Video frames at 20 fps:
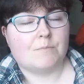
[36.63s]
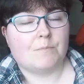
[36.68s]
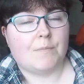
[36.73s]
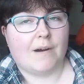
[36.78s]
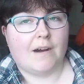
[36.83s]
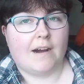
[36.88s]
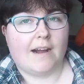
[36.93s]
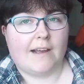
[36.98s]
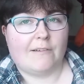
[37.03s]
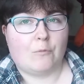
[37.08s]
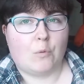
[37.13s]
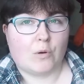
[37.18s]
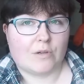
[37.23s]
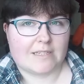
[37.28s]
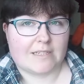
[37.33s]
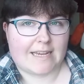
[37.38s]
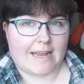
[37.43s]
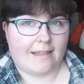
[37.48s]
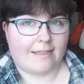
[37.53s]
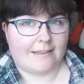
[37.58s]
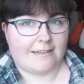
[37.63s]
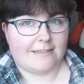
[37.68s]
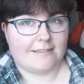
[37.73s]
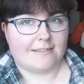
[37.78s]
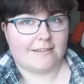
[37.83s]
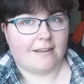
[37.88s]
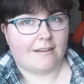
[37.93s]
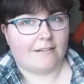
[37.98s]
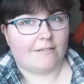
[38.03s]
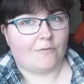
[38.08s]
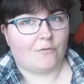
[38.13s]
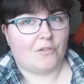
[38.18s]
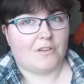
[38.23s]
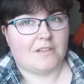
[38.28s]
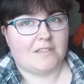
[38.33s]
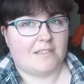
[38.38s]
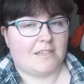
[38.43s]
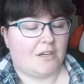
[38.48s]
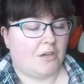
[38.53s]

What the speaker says: But I want to get these done for this